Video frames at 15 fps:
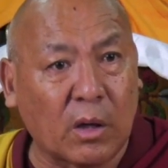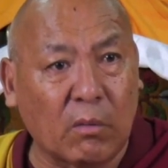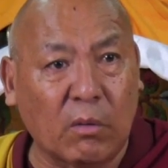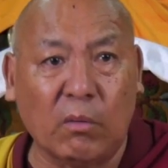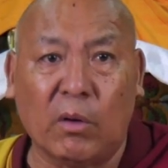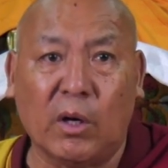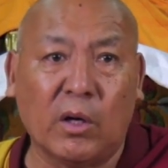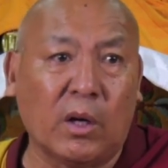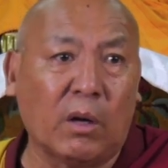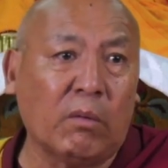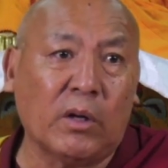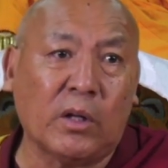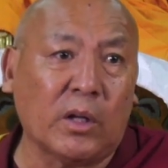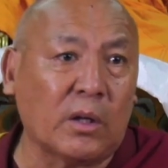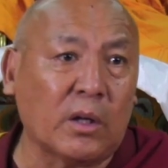we want
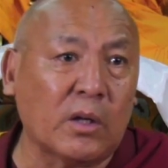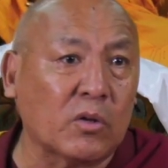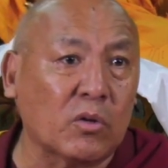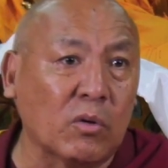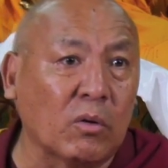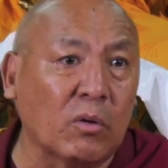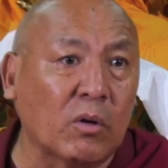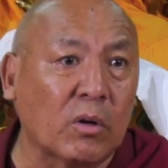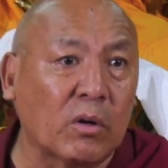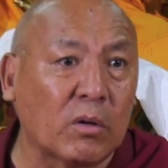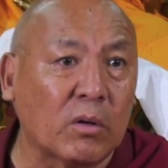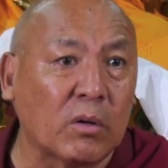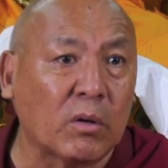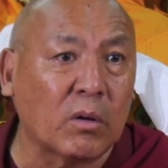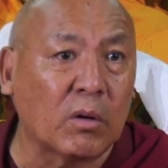everything that is good,
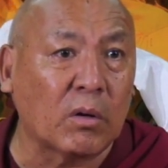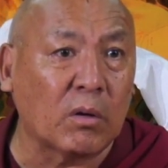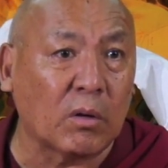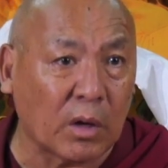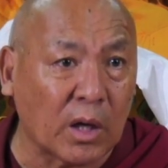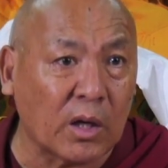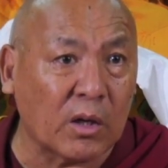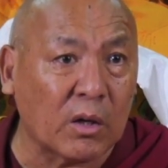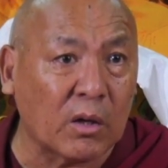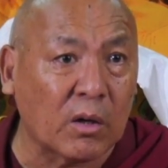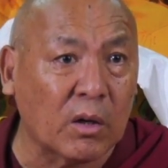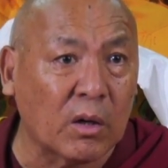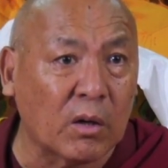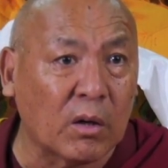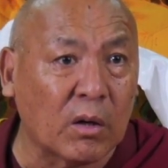right?
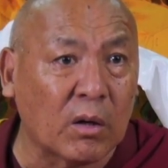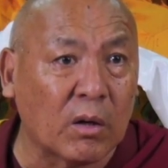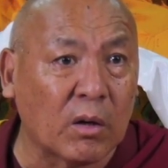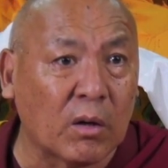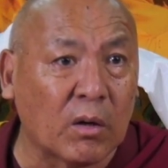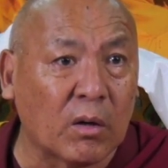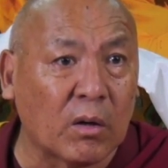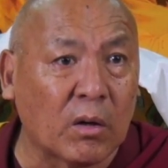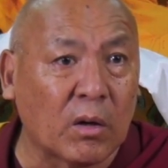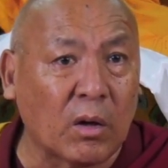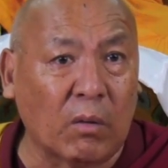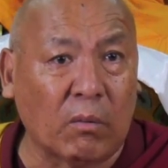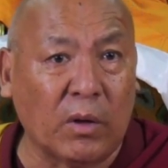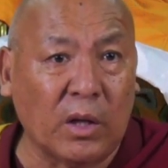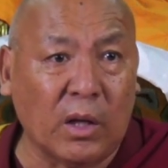
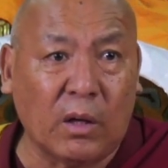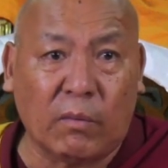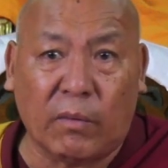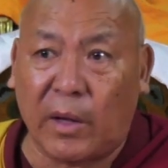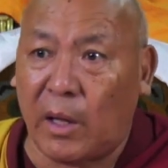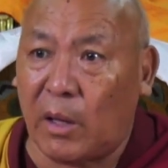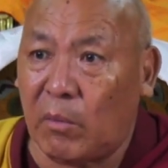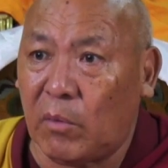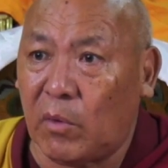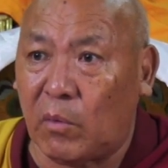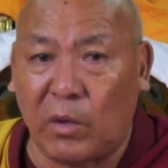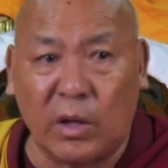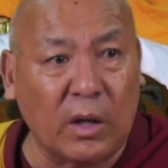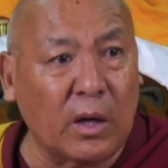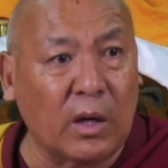We need fame,
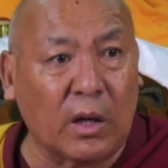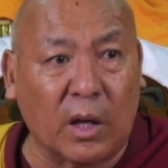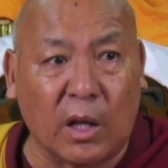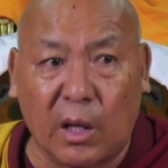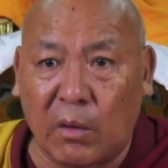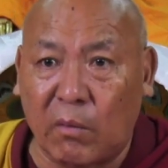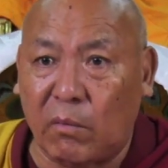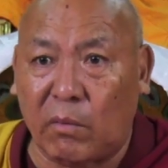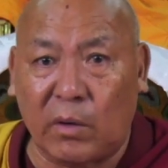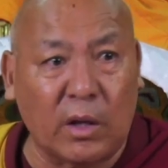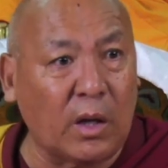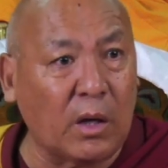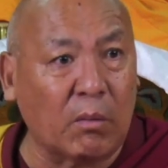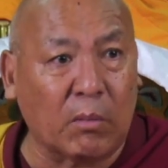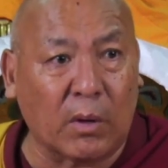we need name, we
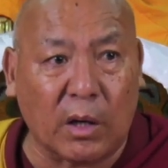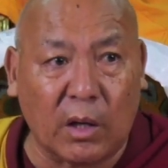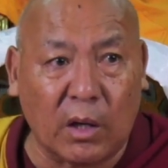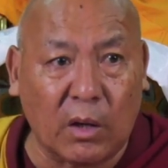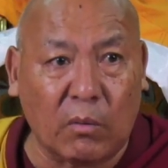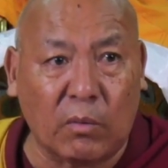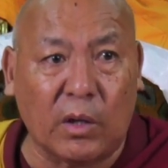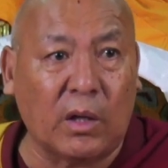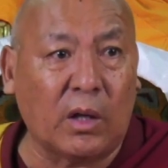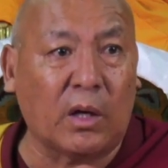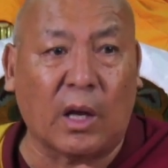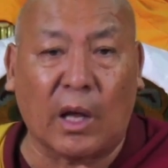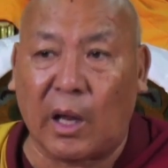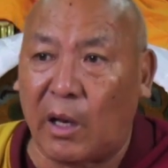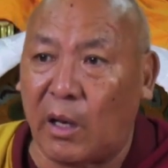need money, we need
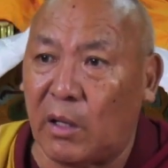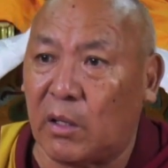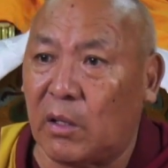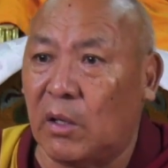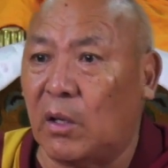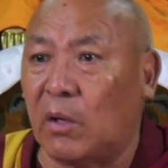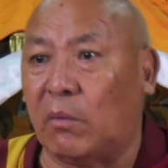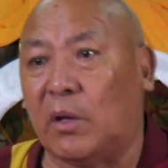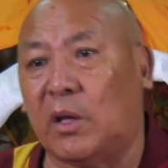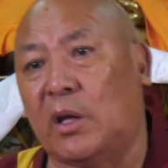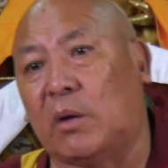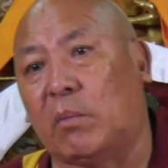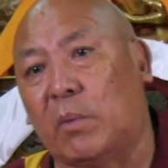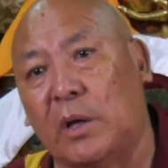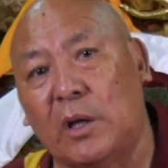health, we
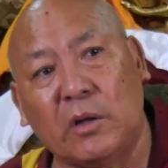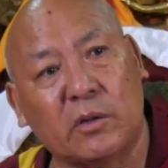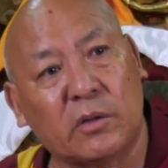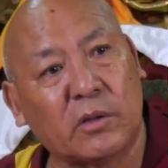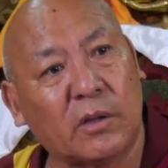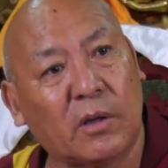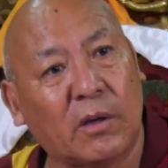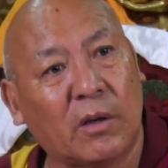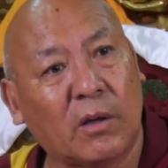need peace.